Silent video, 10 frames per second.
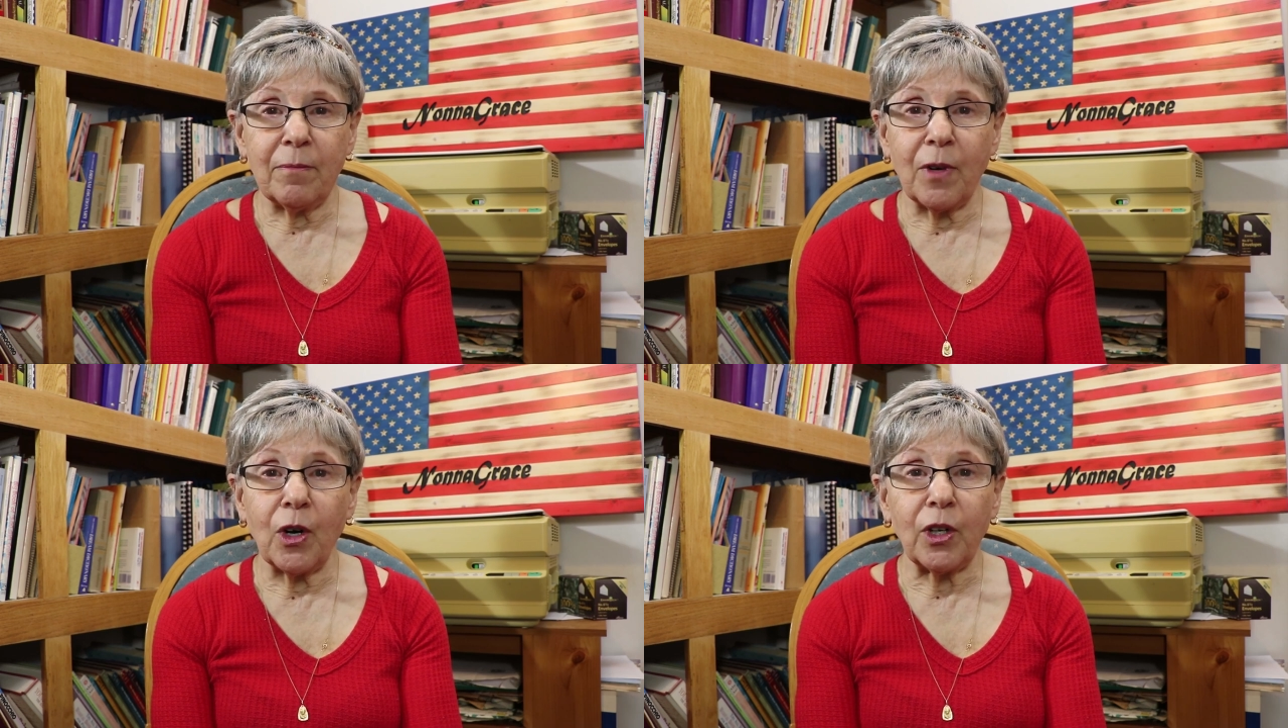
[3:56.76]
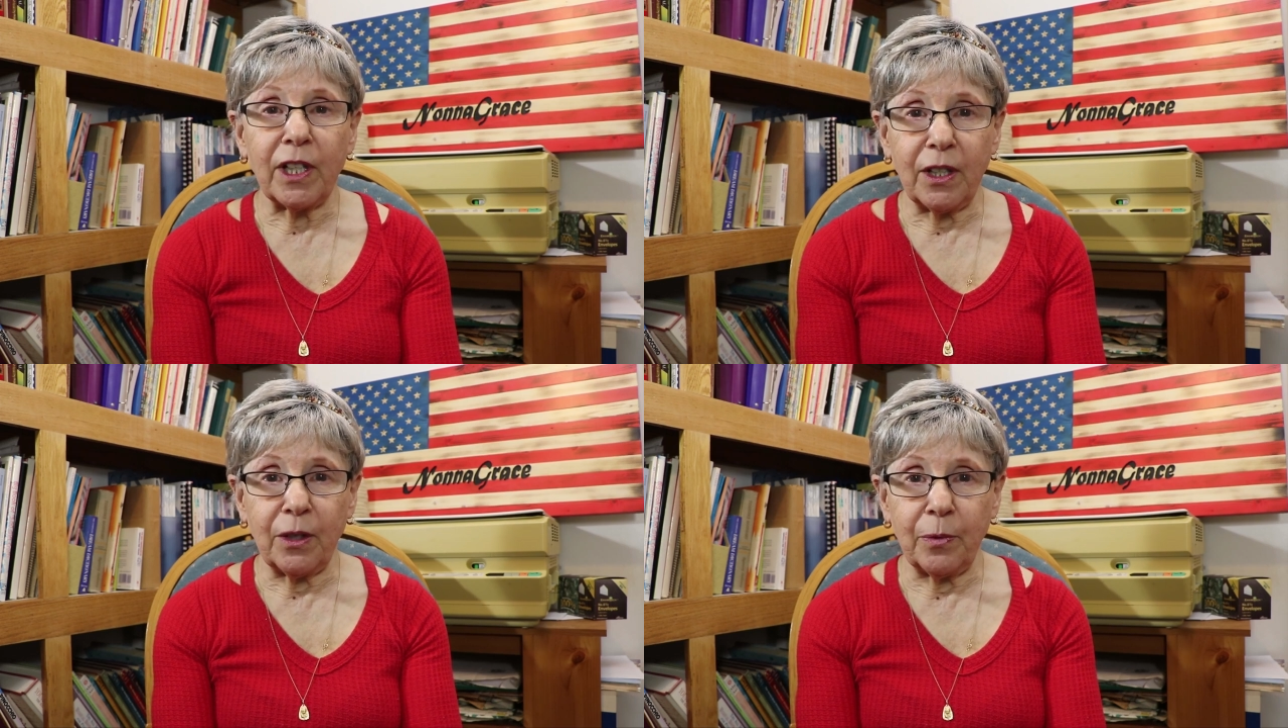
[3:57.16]

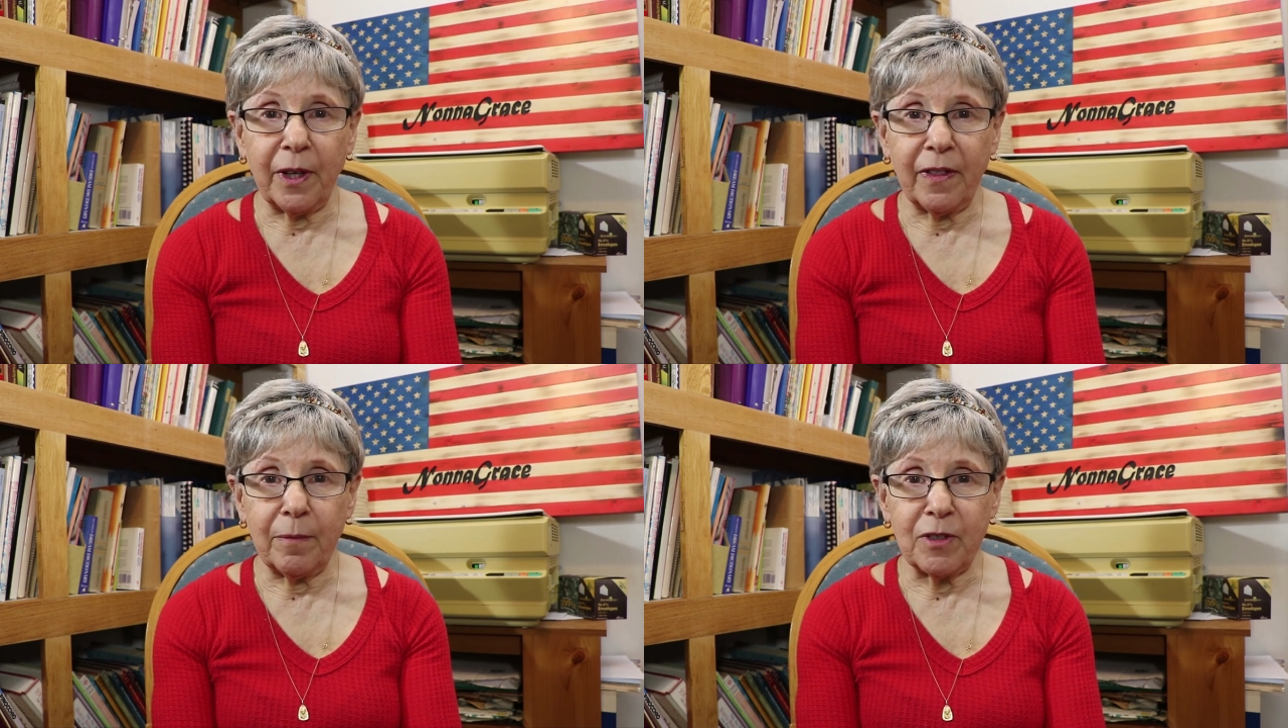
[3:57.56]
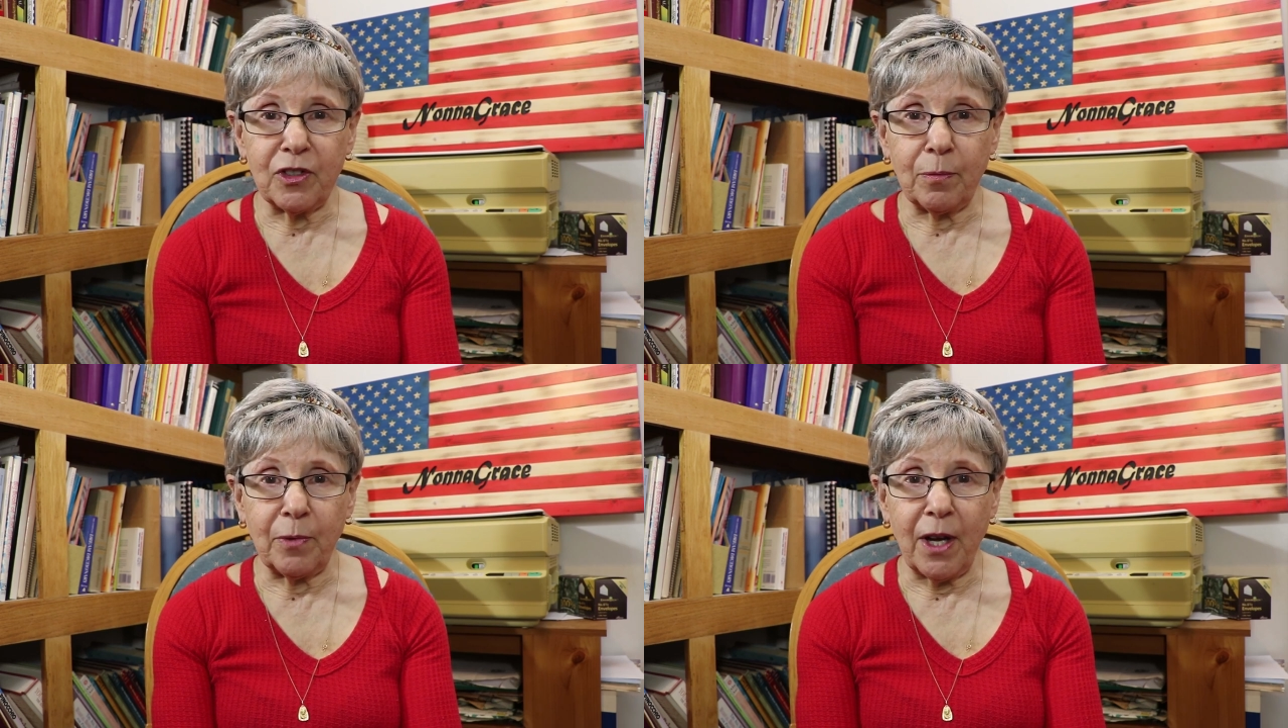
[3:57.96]
earlier with
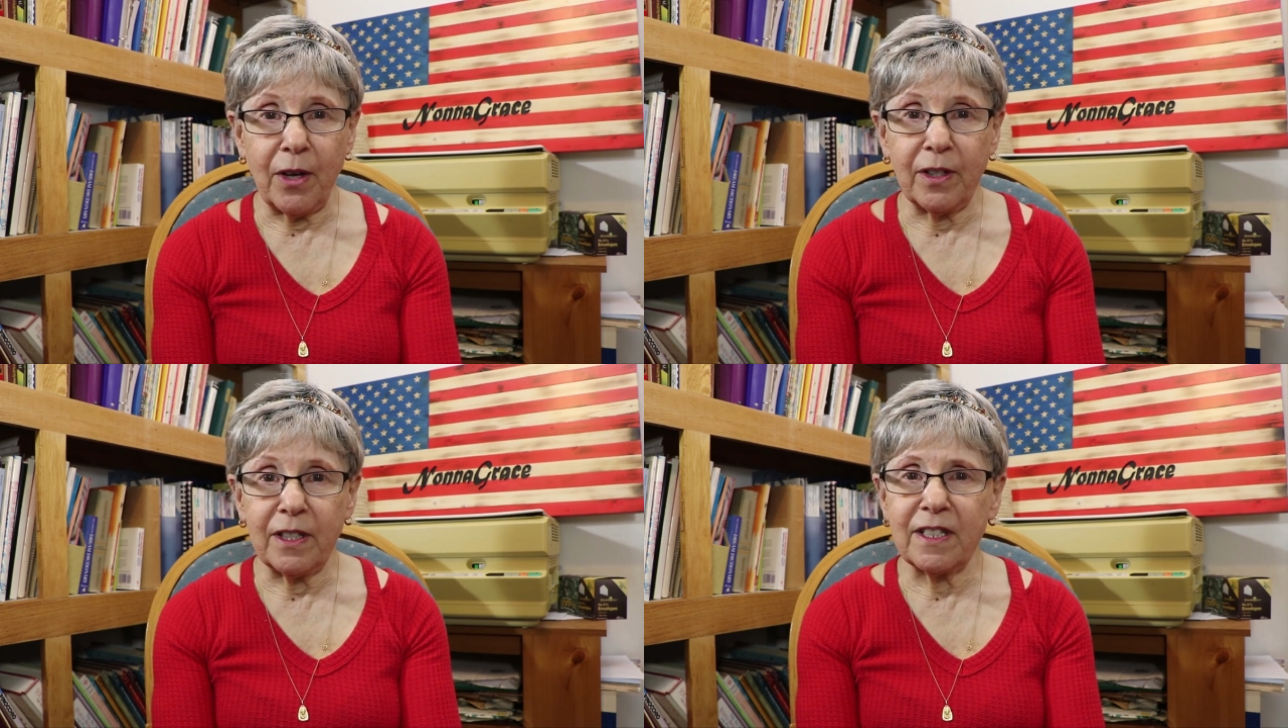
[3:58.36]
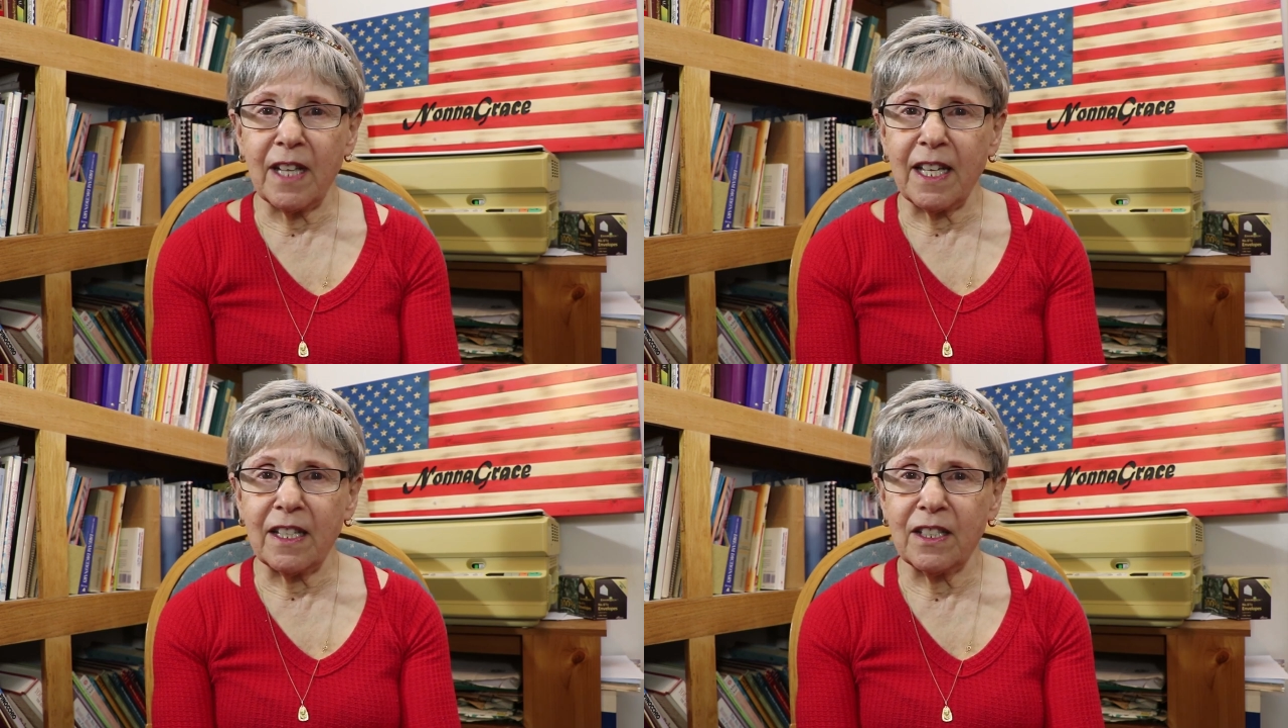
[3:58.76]
Mr. Brown. It's
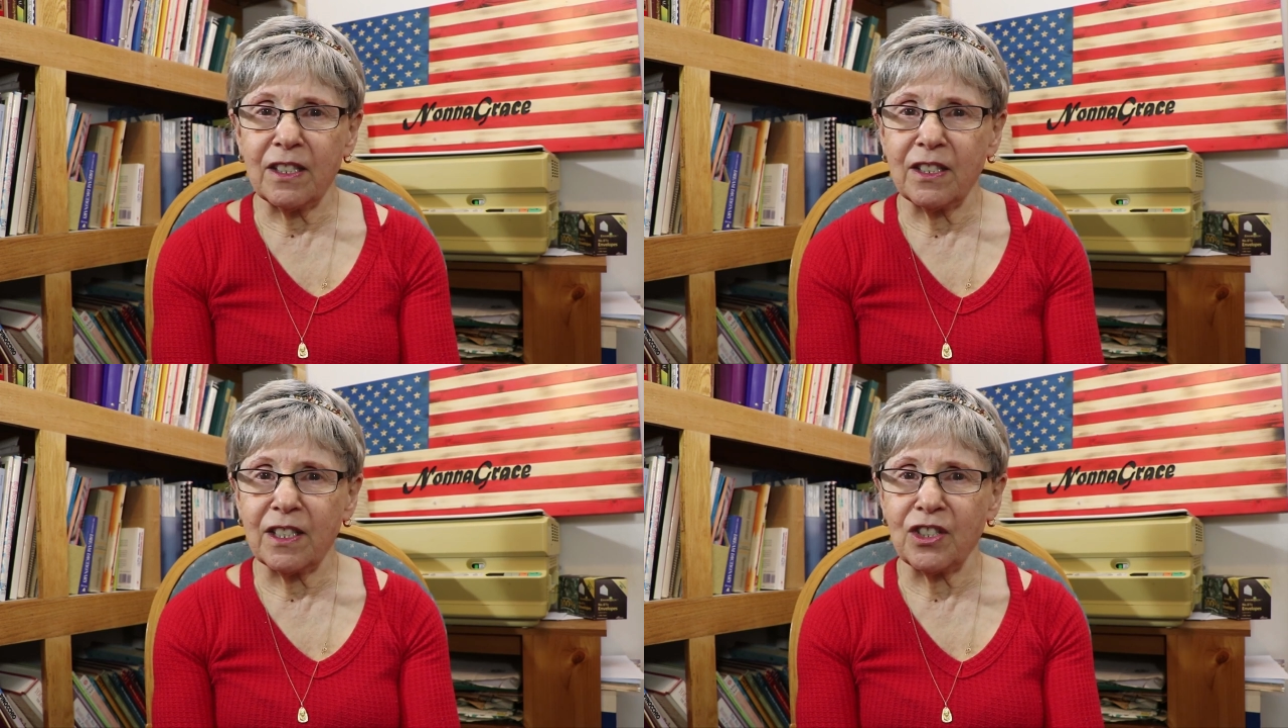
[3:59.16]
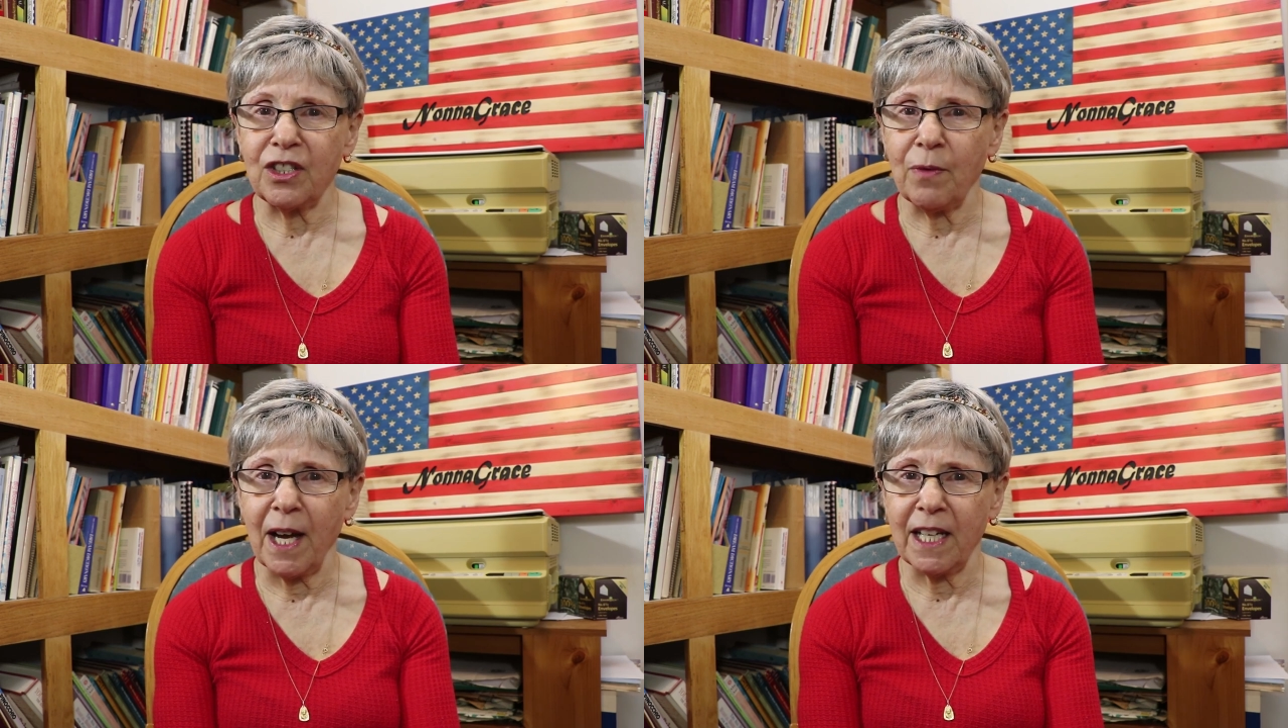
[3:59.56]
like, does
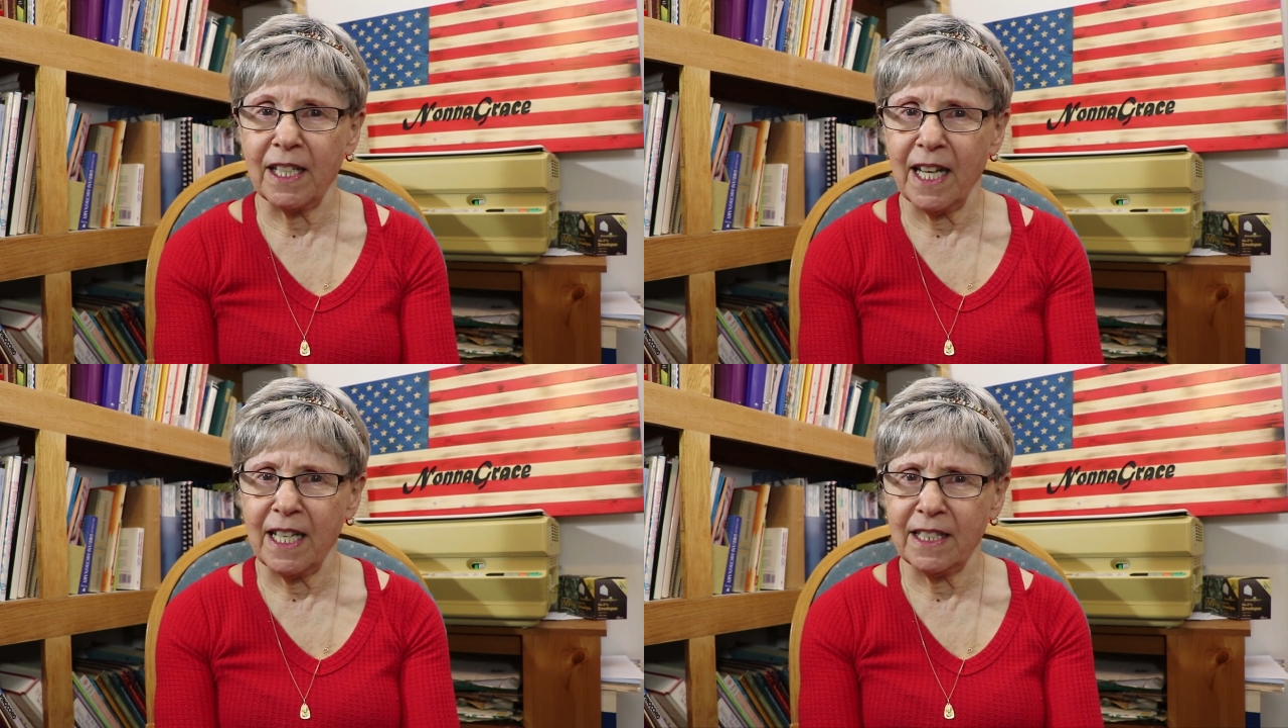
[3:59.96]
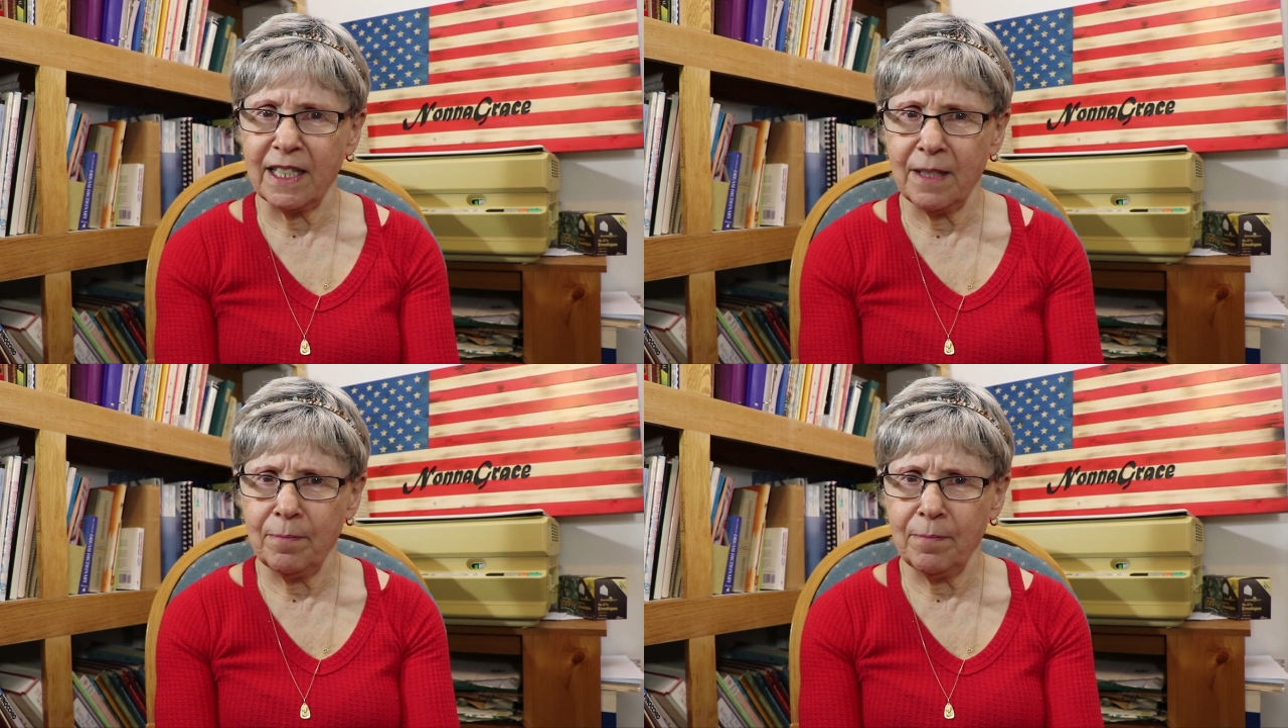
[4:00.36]
she recognize him?